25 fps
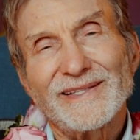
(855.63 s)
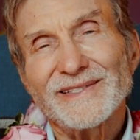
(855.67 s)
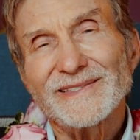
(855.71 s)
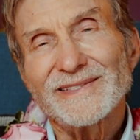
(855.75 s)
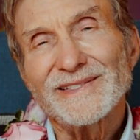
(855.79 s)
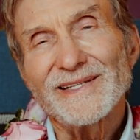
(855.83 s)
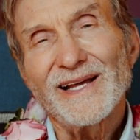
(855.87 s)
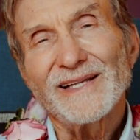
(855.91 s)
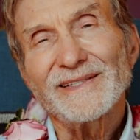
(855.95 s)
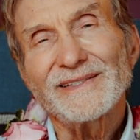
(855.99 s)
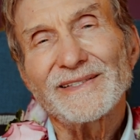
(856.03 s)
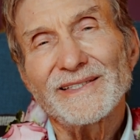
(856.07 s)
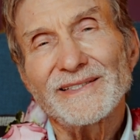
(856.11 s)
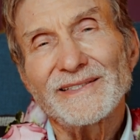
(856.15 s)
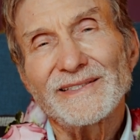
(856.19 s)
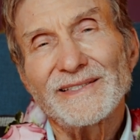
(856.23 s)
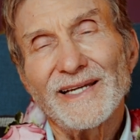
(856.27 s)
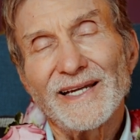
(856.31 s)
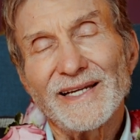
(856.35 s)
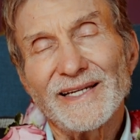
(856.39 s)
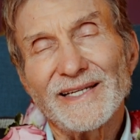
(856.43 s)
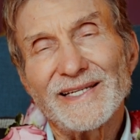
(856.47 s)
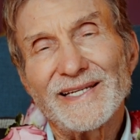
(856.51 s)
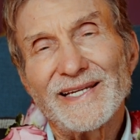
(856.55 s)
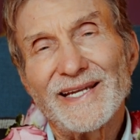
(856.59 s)
It's not that
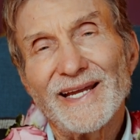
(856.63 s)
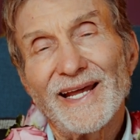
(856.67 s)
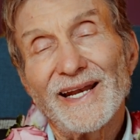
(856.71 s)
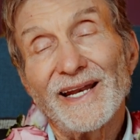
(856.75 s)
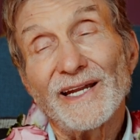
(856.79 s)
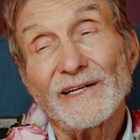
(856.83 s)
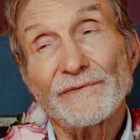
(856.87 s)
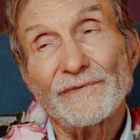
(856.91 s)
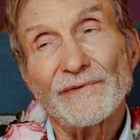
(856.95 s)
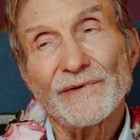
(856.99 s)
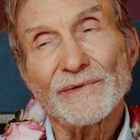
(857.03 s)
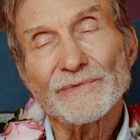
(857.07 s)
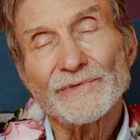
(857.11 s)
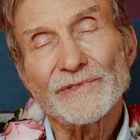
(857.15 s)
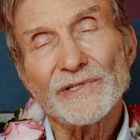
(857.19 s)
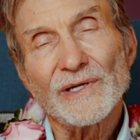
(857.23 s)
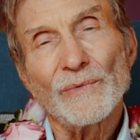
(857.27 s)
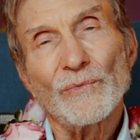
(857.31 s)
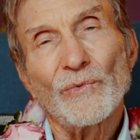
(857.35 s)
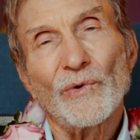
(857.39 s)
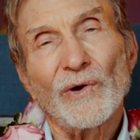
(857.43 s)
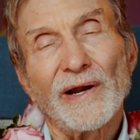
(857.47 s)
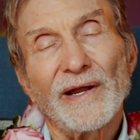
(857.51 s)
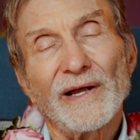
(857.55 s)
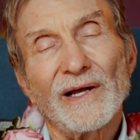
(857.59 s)
they get it from
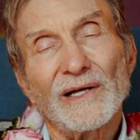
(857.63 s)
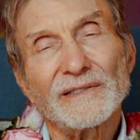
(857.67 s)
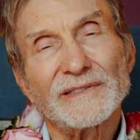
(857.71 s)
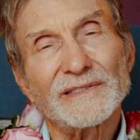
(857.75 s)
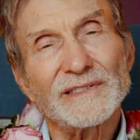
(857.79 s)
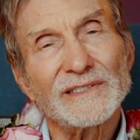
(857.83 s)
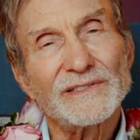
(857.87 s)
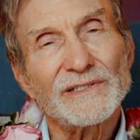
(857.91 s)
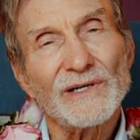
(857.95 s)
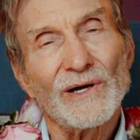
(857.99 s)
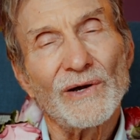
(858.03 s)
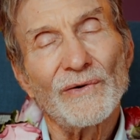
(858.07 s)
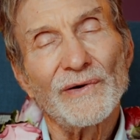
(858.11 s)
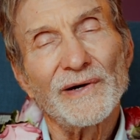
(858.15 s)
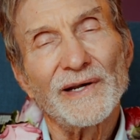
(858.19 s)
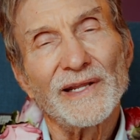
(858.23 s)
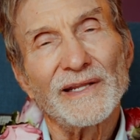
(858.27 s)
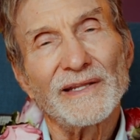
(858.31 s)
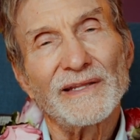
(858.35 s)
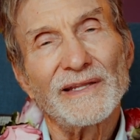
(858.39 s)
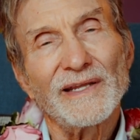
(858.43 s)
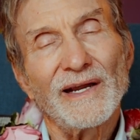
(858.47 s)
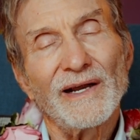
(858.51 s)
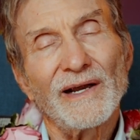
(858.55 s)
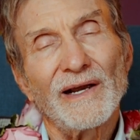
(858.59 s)
somewhere else, it's already
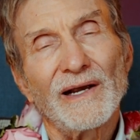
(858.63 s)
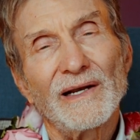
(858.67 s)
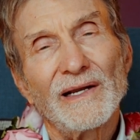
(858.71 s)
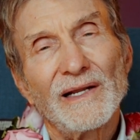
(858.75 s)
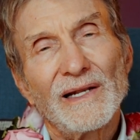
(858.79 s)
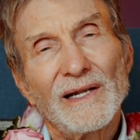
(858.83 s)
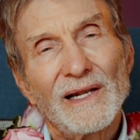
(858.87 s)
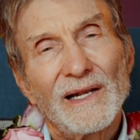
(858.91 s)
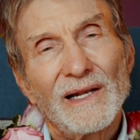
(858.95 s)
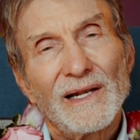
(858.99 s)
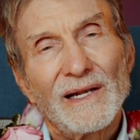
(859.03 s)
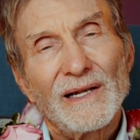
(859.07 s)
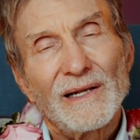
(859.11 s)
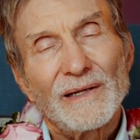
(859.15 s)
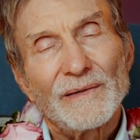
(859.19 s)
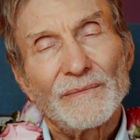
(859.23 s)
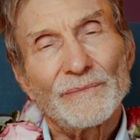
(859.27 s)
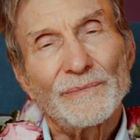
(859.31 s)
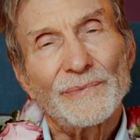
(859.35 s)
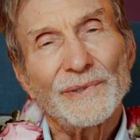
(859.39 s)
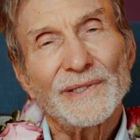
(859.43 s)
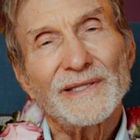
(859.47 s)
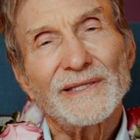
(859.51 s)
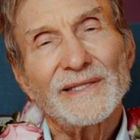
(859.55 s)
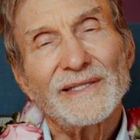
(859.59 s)
there,
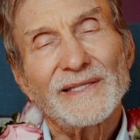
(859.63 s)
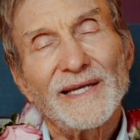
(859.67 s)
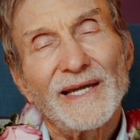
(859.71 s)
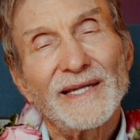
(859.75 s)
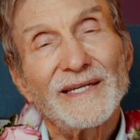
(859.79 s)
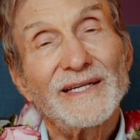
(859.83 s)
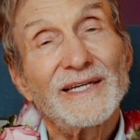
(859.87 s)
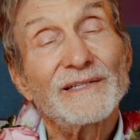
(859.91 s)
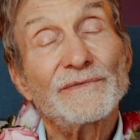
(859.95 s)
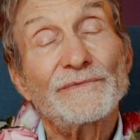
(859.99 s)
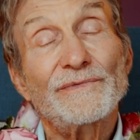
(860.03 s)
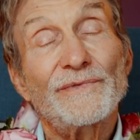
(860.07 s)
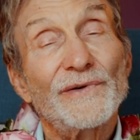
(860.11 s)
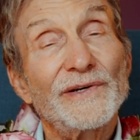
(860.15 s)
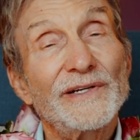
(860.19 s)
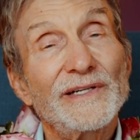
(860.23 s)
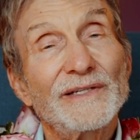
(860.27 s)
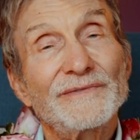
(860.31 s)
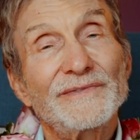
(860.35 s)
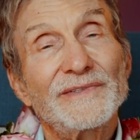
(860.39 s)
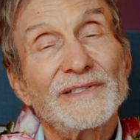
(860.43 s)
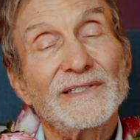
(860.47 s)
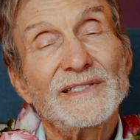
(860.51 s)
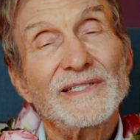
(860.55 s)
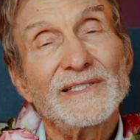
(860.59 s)
but they get free
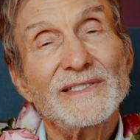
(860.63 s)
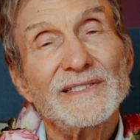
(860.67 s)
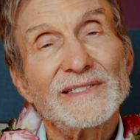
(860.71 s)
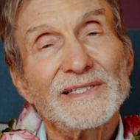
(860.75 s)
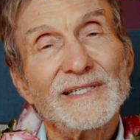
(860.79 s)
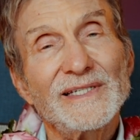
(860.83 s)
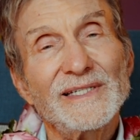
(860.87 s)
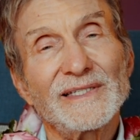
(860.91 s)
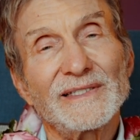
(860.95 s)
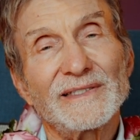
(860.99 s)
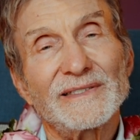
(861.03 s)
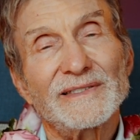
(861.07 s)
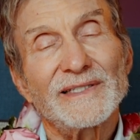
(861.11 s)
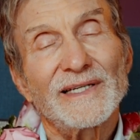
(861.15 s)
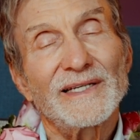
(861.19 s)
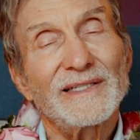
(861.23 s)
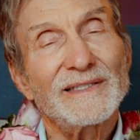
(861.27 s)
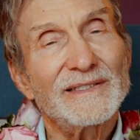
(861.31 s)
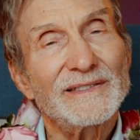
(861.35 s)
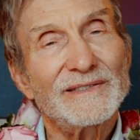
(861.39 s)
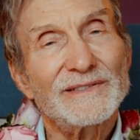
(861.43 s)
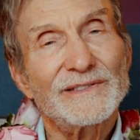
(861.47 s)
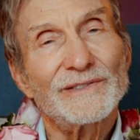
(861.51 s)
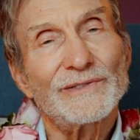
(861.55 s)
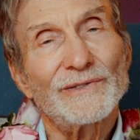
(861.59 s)
of the disease
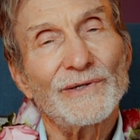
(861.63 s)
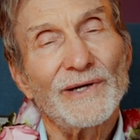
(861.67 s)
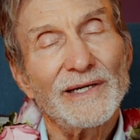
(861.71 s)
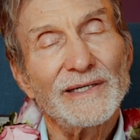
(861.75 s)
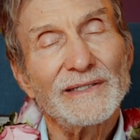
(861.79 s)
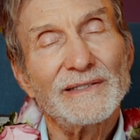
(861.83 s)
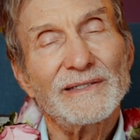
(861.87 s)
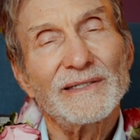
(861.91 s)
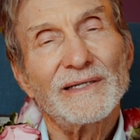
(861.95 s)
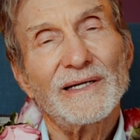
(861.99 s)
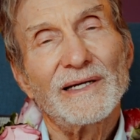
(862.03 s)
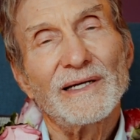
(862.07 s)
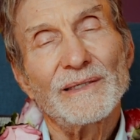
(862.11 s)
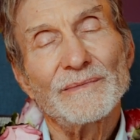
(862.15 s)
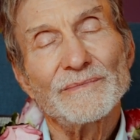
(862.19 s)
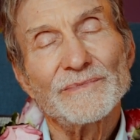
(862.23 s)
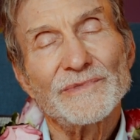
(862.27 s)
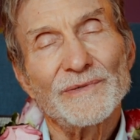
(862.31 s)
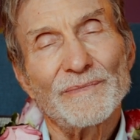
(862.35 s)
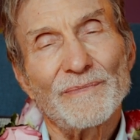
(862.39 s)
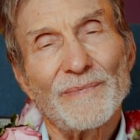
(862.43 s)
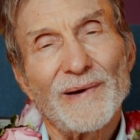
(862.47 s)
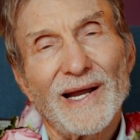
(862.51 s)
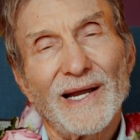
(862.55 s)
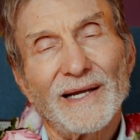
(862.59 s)
and the strength comes
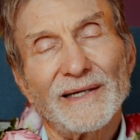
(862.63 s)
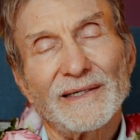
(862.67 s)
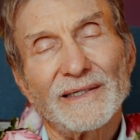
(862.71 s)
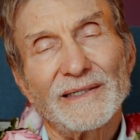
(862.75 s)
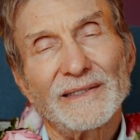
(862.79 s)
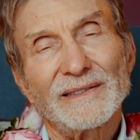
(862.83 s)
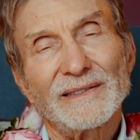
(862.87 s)
back,